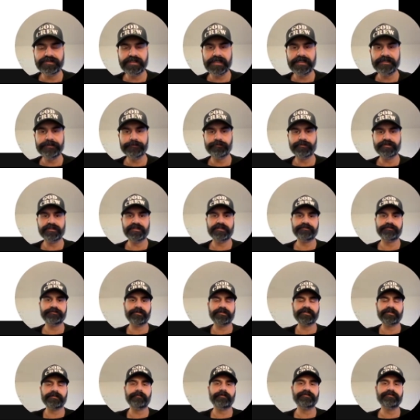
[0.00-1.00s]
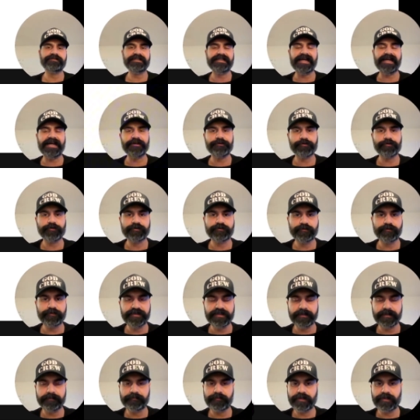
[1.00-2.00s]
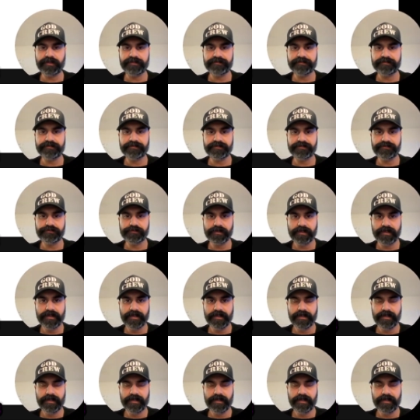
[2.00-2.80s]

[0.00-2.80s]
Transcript: guys, we're going to talk about the actual cleanup processes